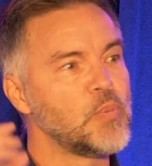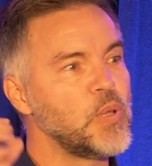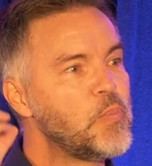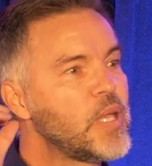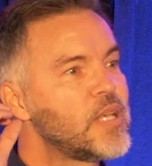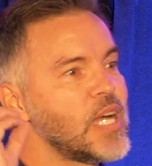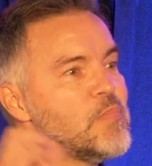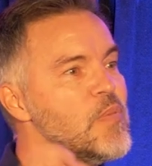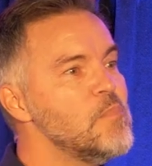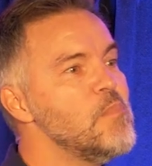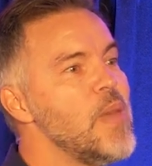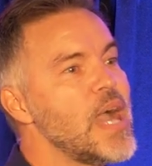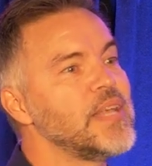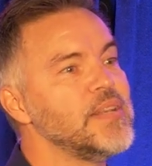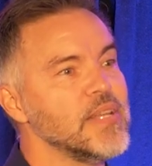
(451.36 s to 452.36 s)
it will become a
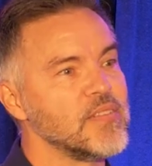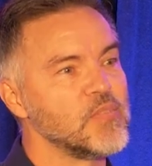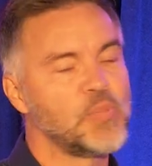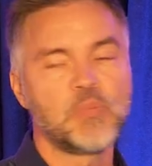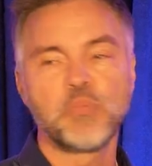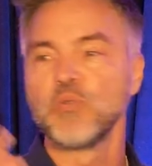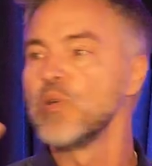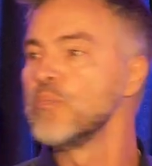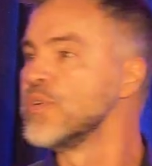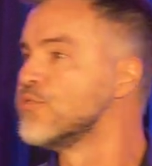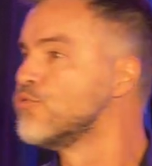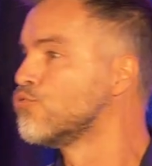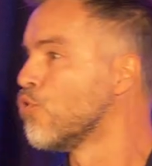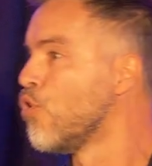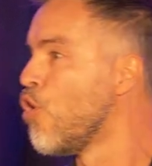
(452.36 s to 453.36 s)
magnet. People will be
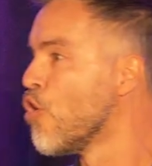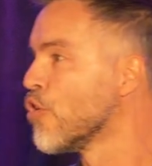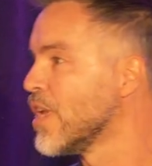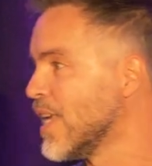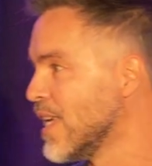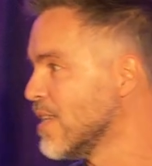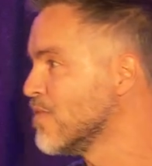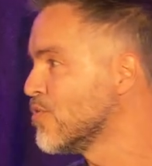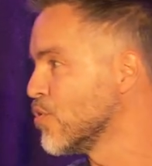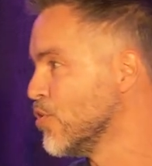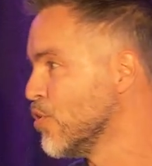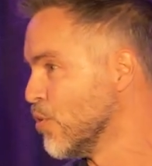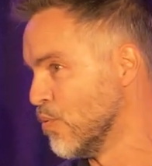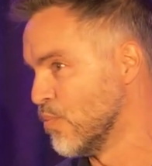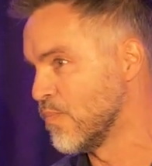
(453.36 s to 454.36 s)
drawn into
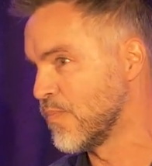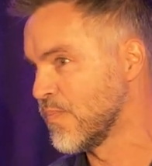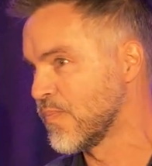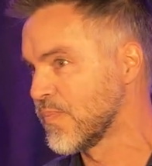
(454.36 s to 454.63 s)
you.